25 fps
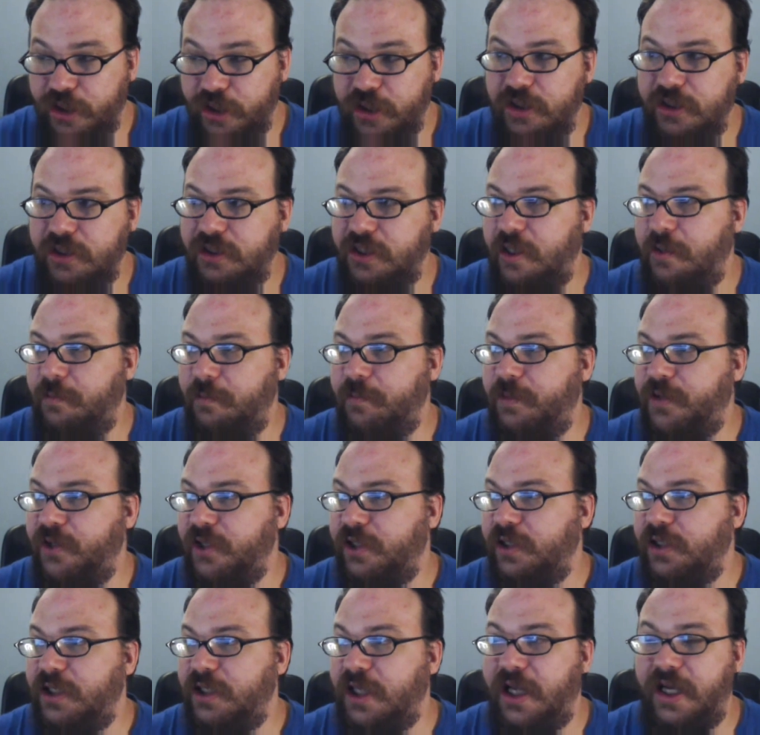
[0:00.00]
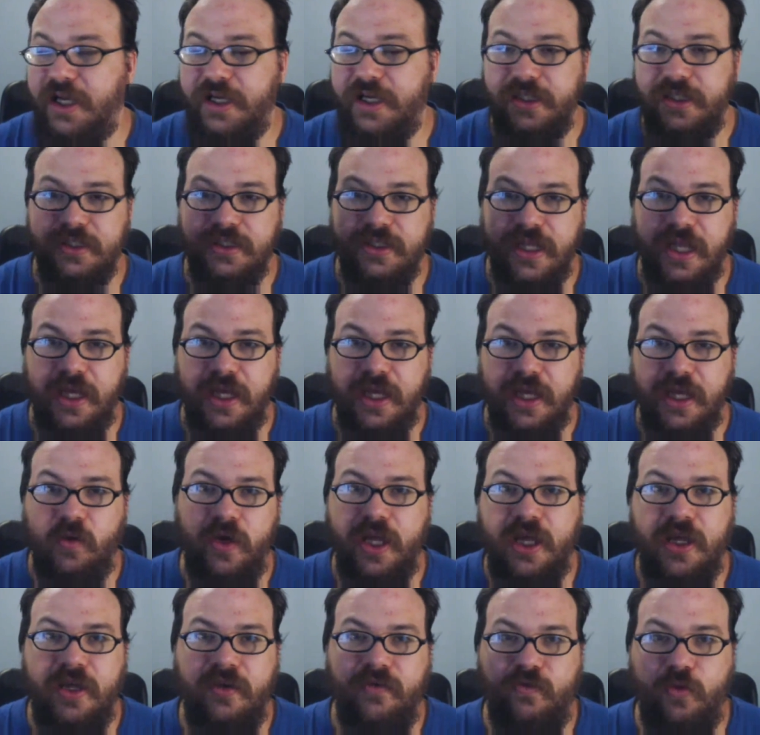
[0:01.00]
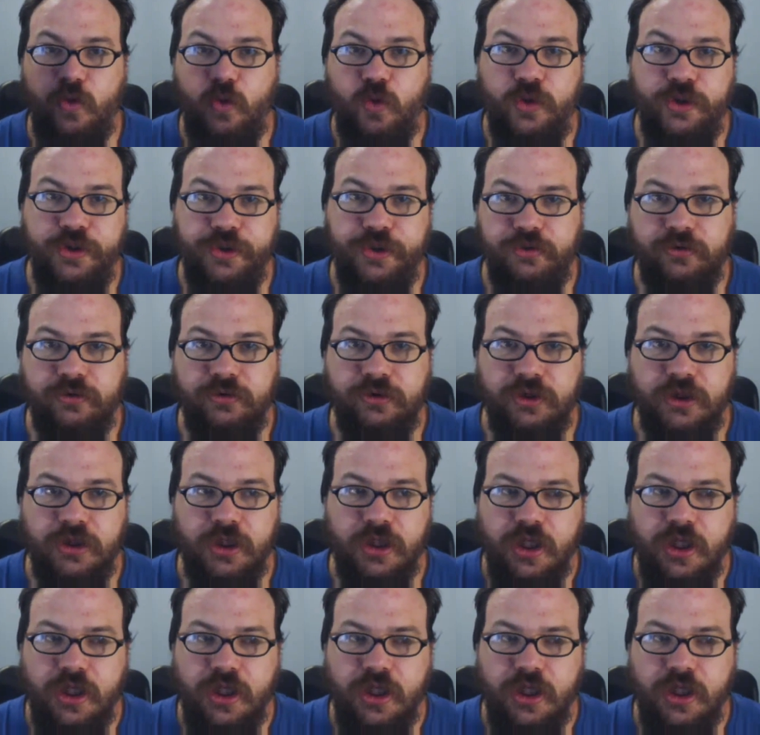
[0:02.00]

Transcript: cooking something, I can now have oil.